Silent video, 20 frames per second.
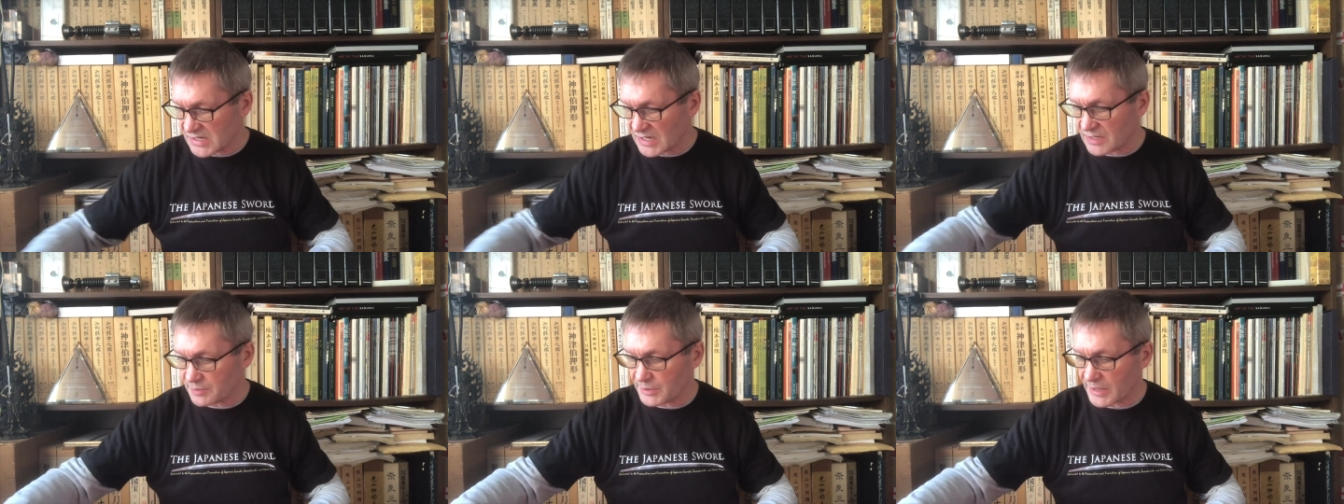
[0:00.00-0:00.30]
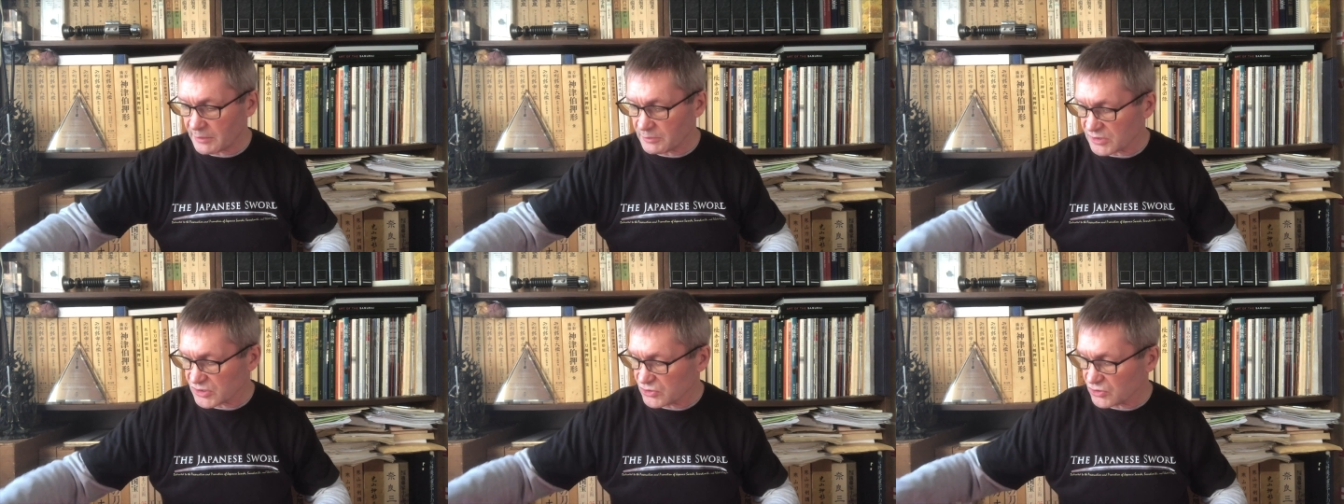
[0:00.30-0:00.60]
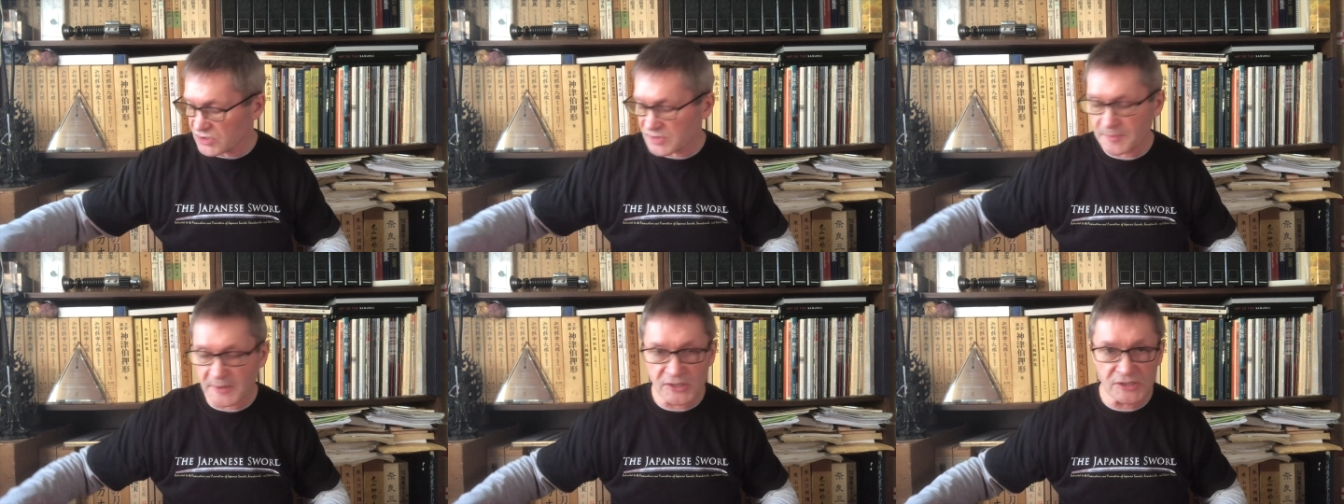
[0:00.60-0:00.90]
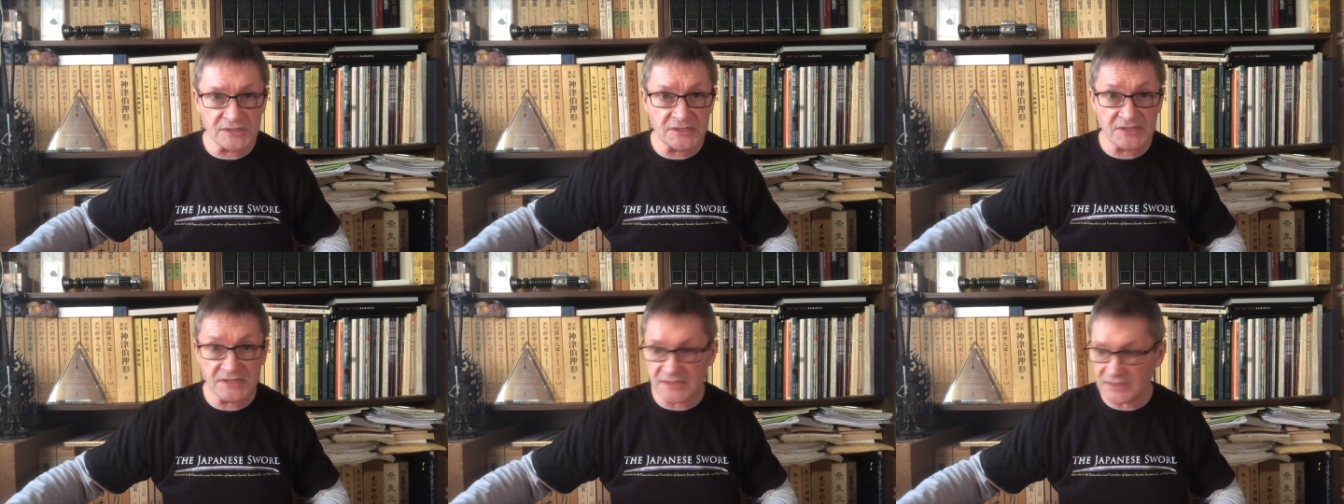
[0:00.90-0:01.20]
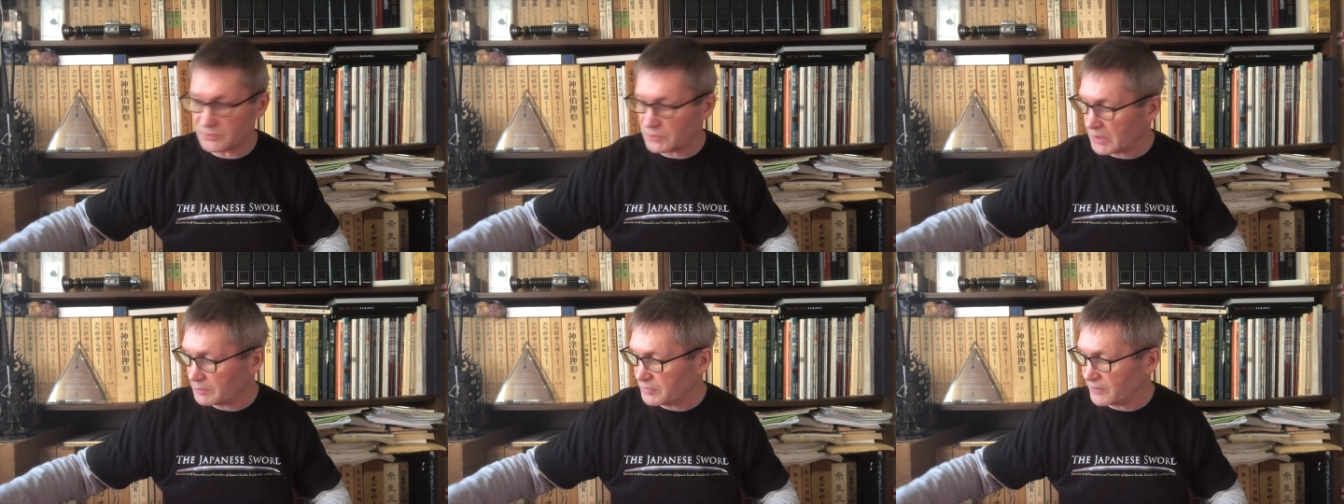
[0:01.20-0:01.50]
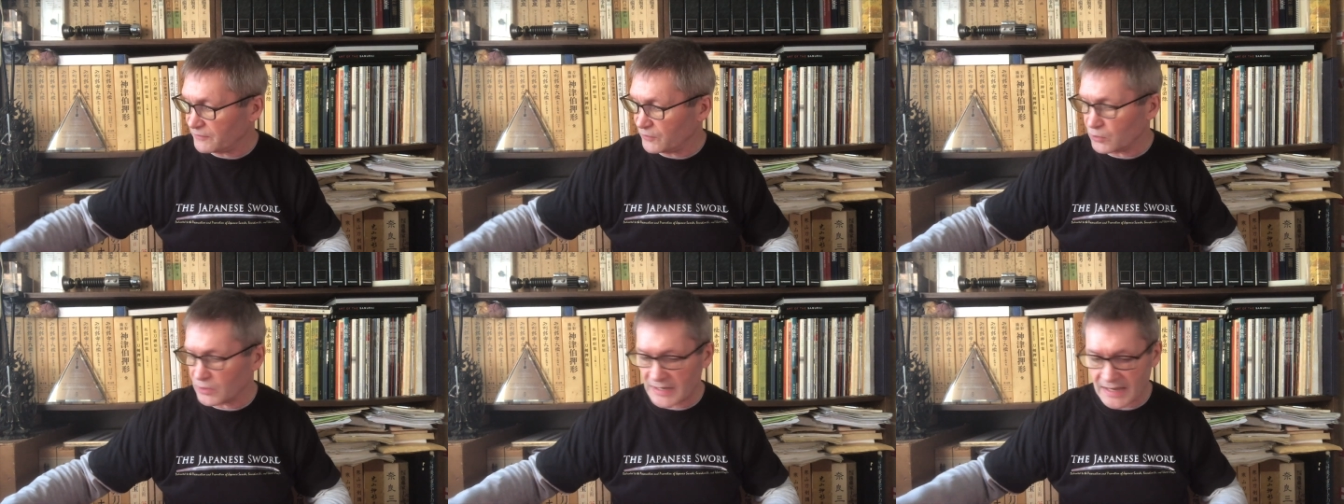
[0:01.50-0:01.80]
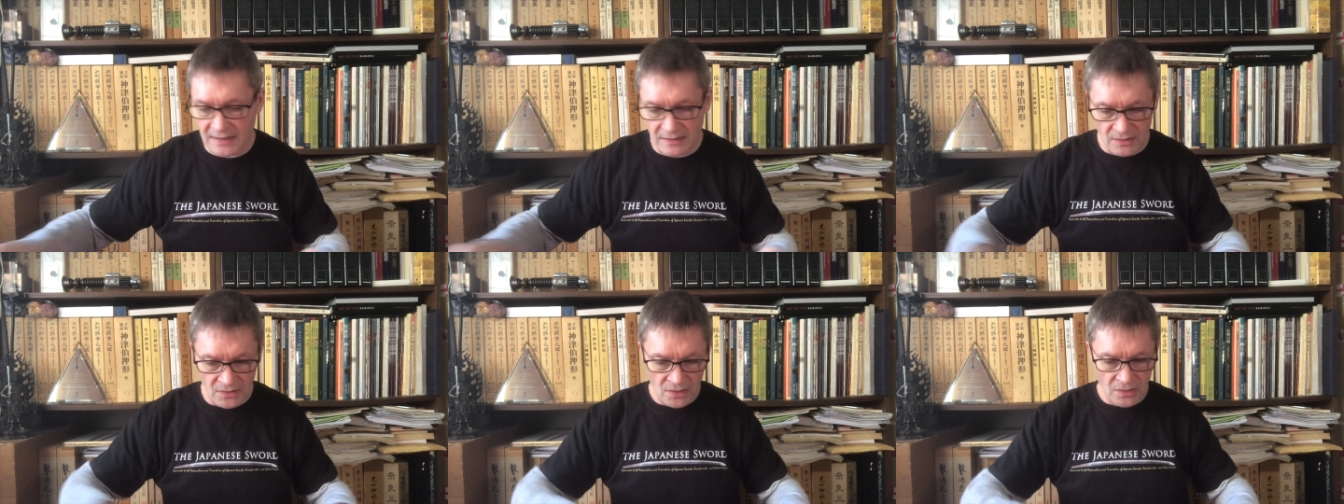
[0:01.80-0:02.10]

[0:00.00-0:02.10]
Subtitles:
how to become a sword specialist, and the one before that